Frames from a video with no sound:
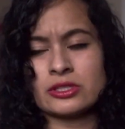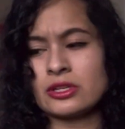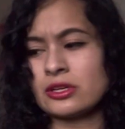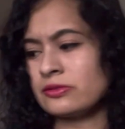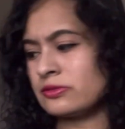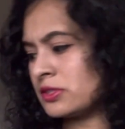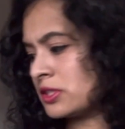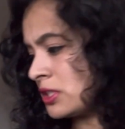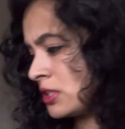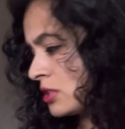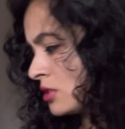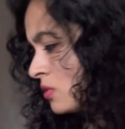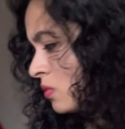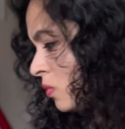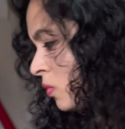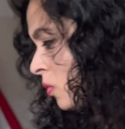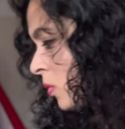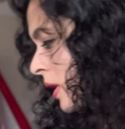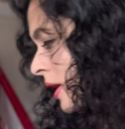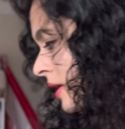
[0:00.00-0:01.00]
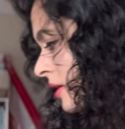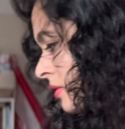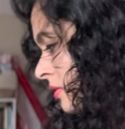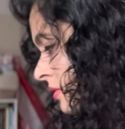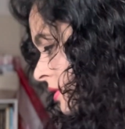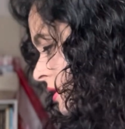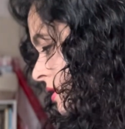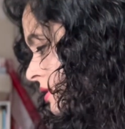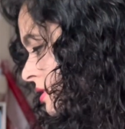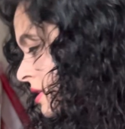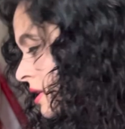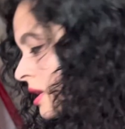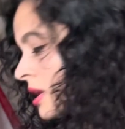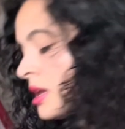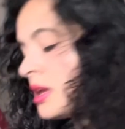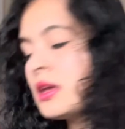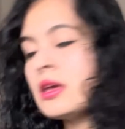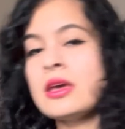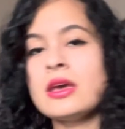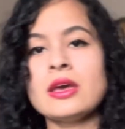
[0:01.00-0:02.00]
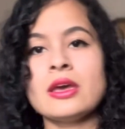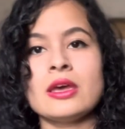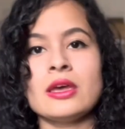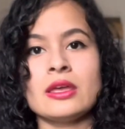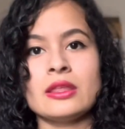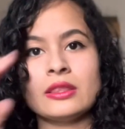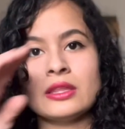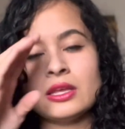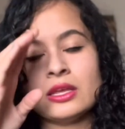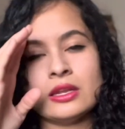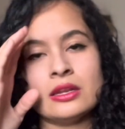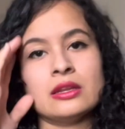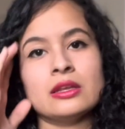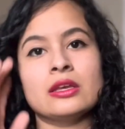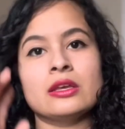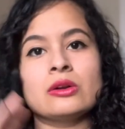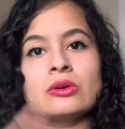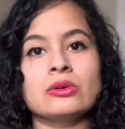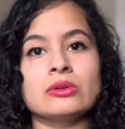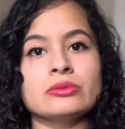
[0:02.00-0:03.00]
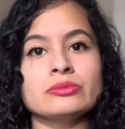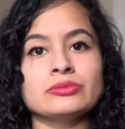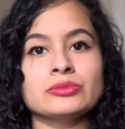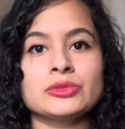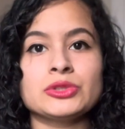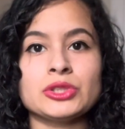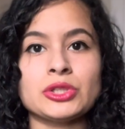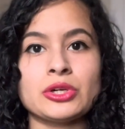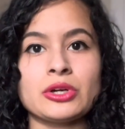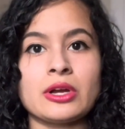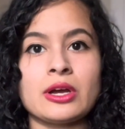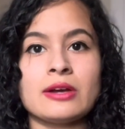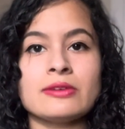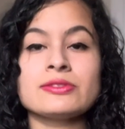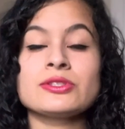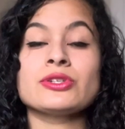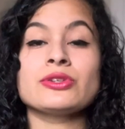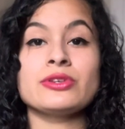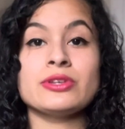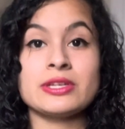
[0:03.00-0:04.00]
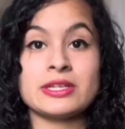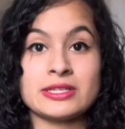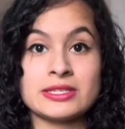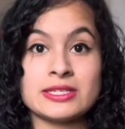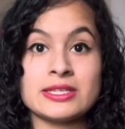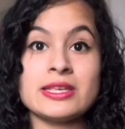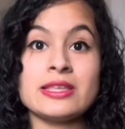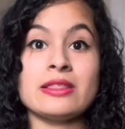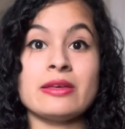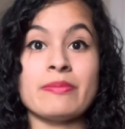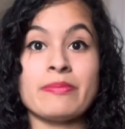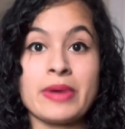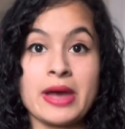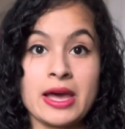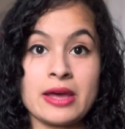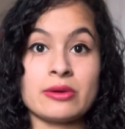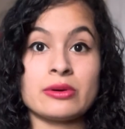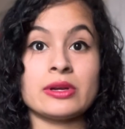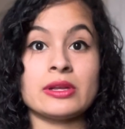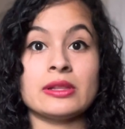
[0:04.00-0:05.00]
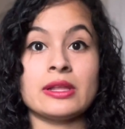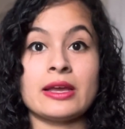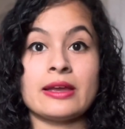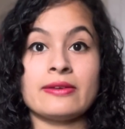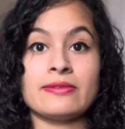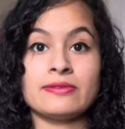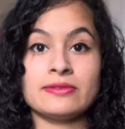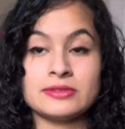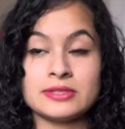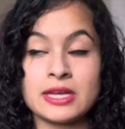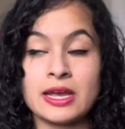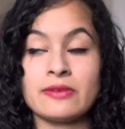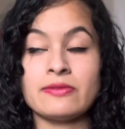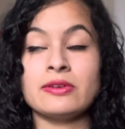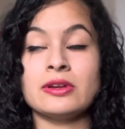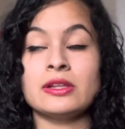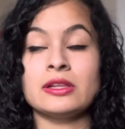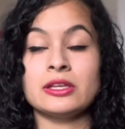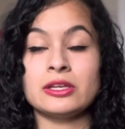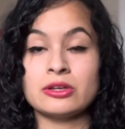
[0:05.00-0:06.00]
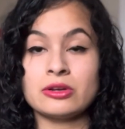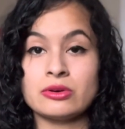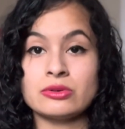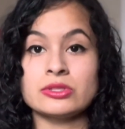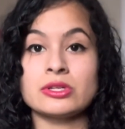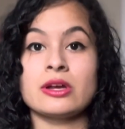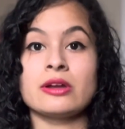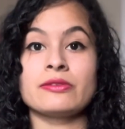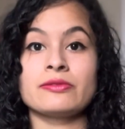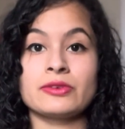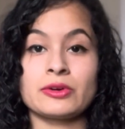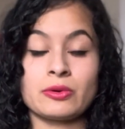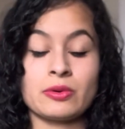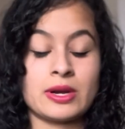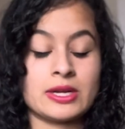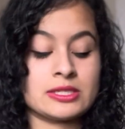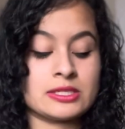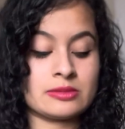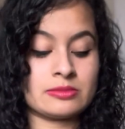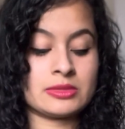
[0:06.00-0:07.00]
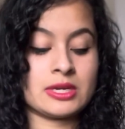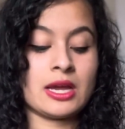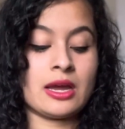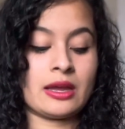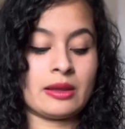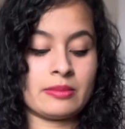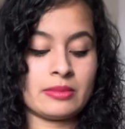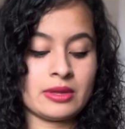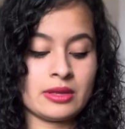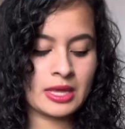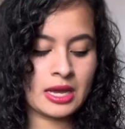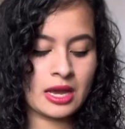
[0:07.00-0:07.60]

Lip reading: of just white noise, and then it'll turn off. So you can see the battery life definitely goes on for quite some time.